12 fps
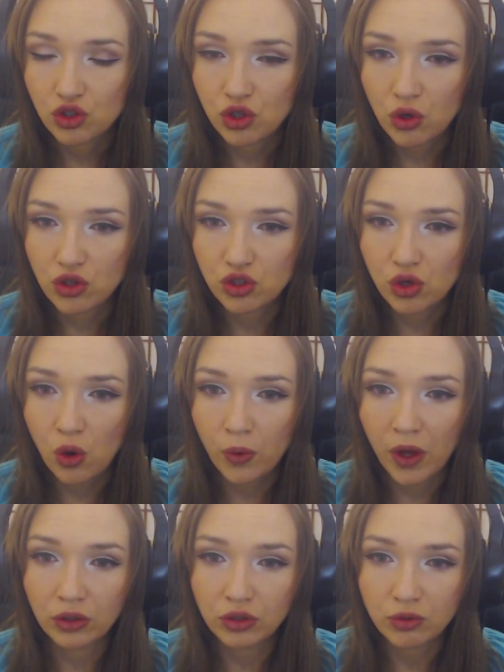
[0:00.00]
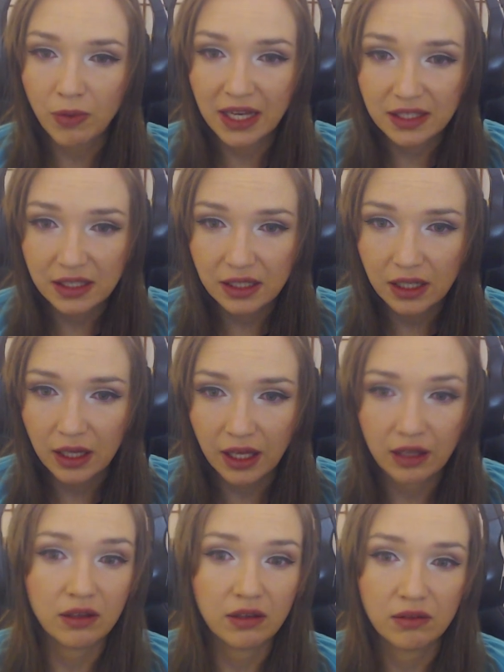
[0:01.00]
so it's going automatically,
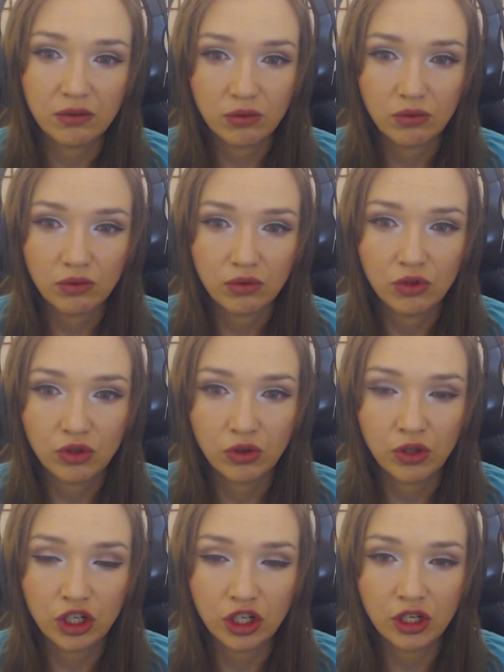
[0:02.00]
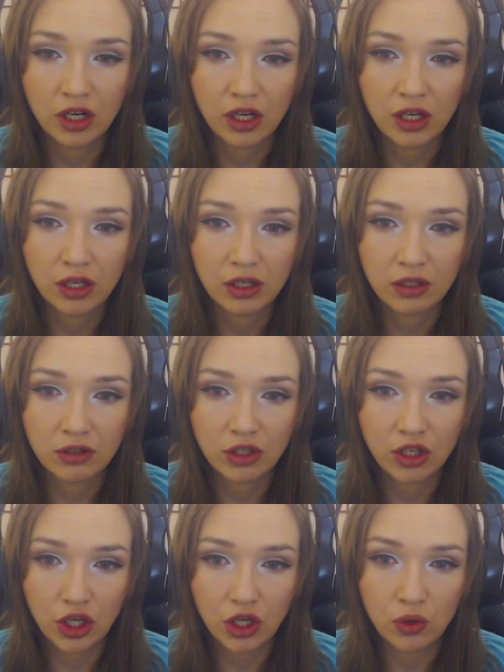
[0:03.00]
like you learn
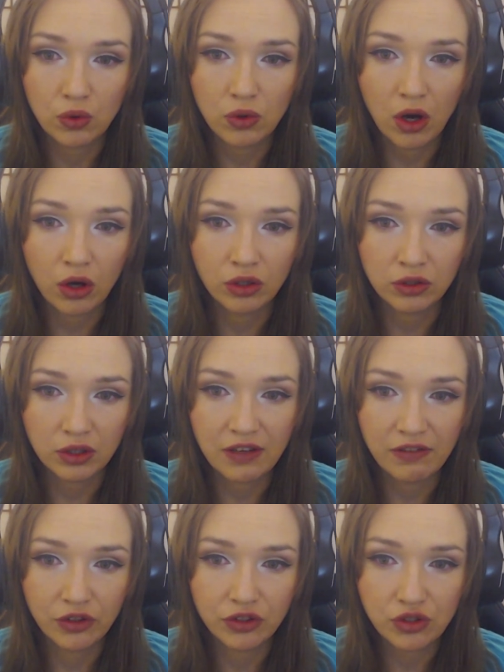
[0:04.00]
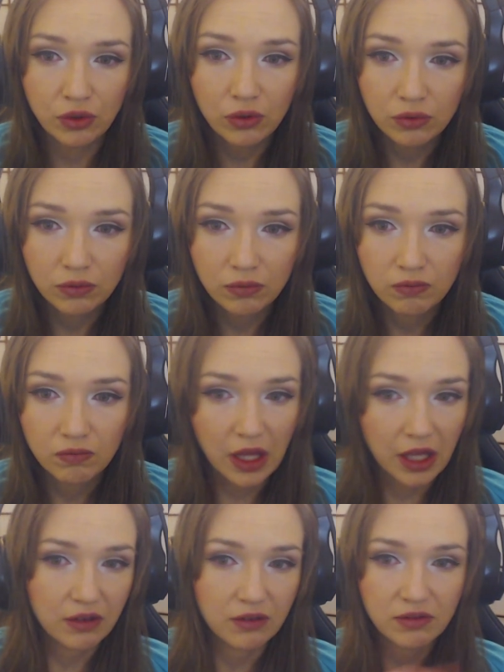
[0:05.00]
Q on level 2,
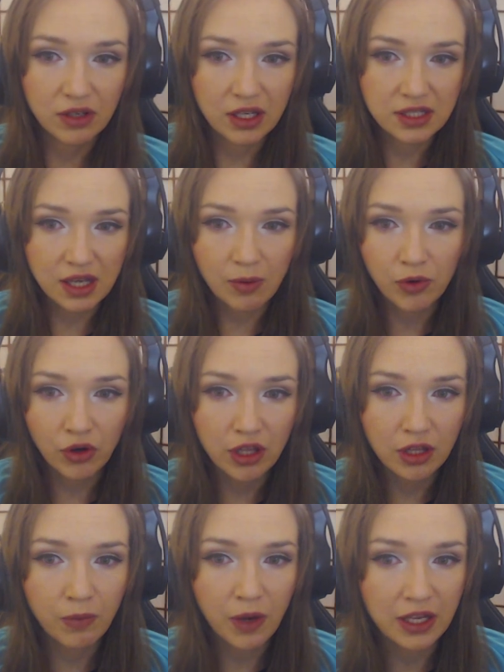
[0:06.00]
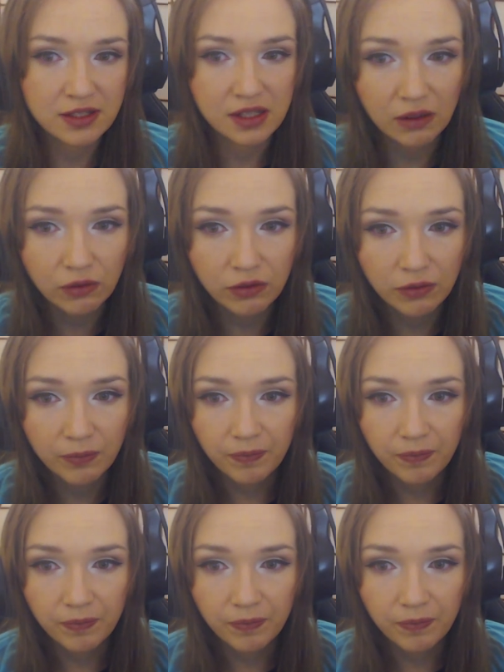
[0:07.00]
like it's upgraded by itself,